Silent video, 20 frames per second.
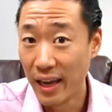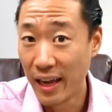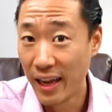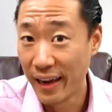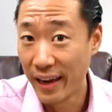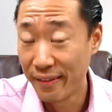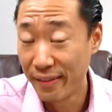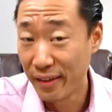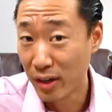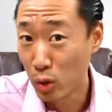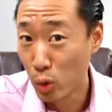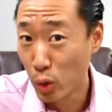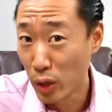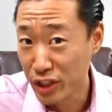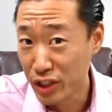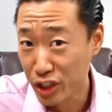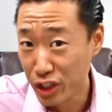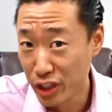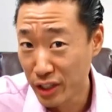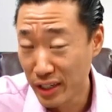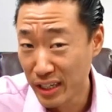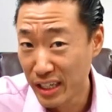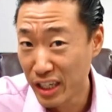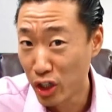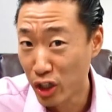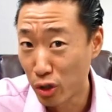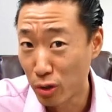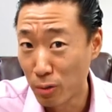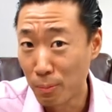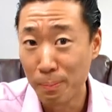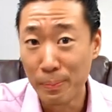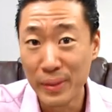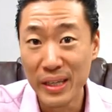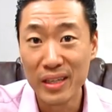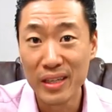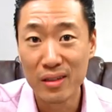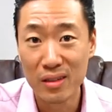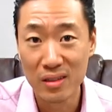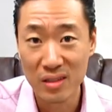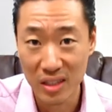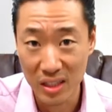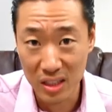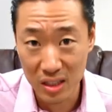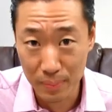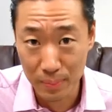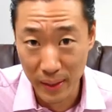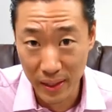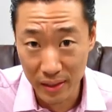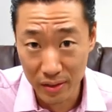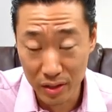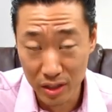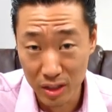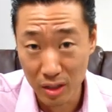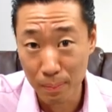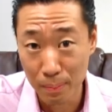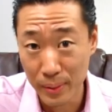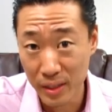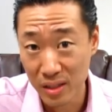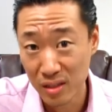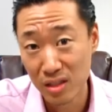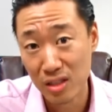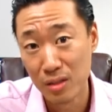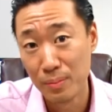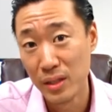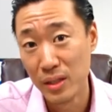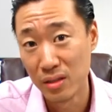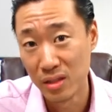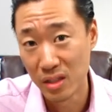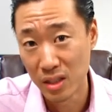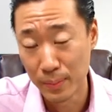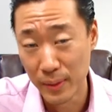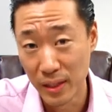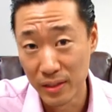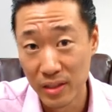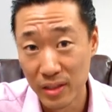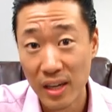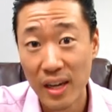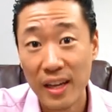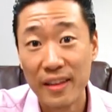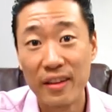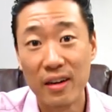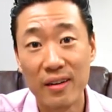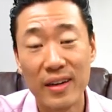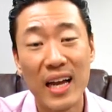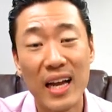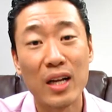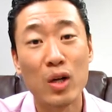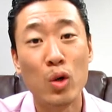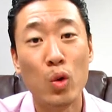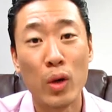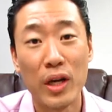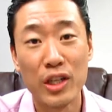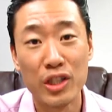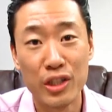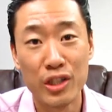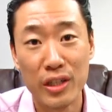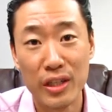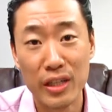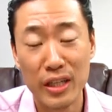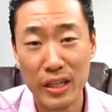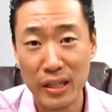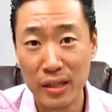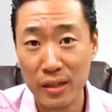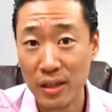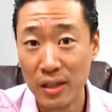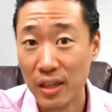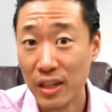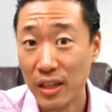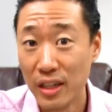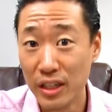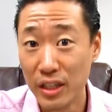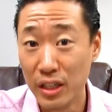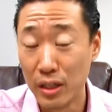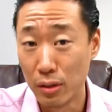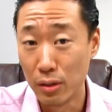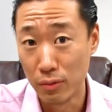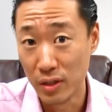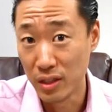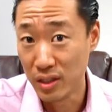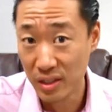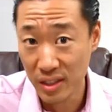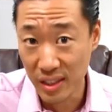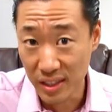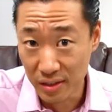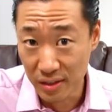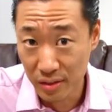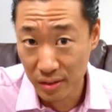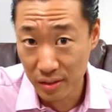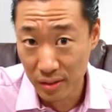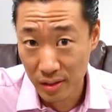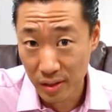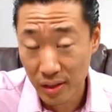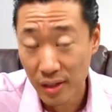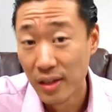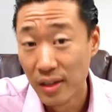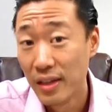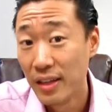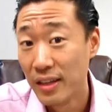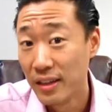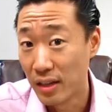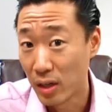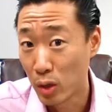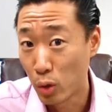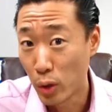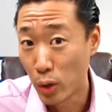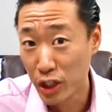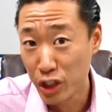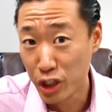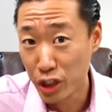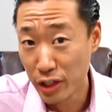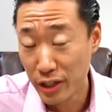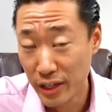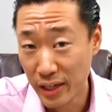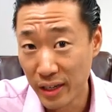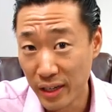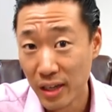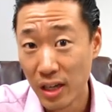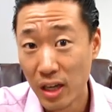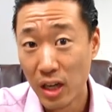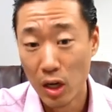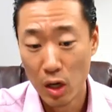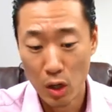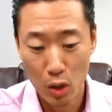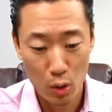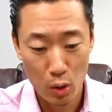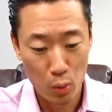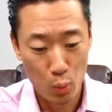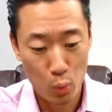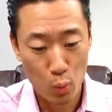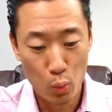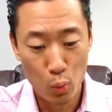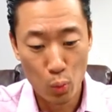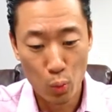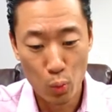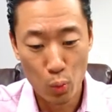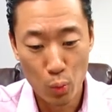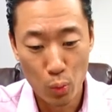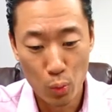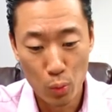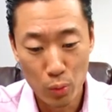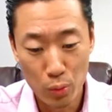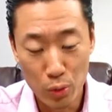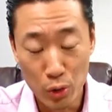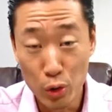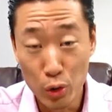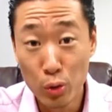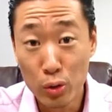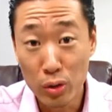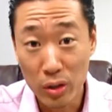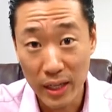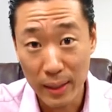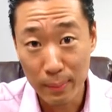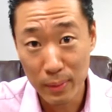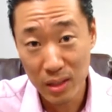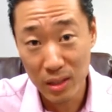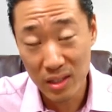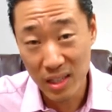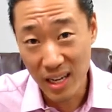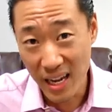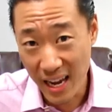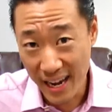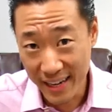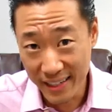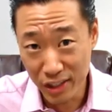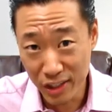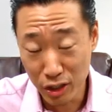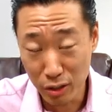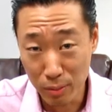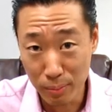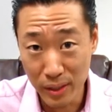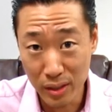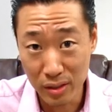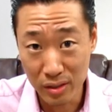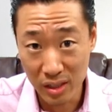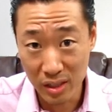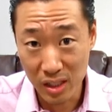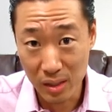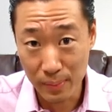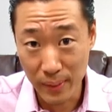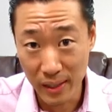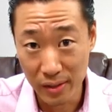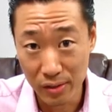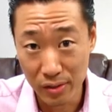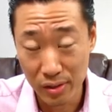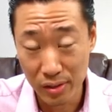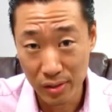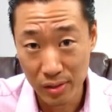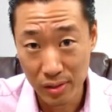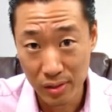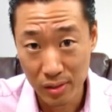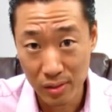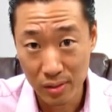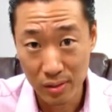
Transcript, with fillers: and they're questioning your meals expense your business meals expense they're not questioning your receipts they're questioning you claim this as your meals expense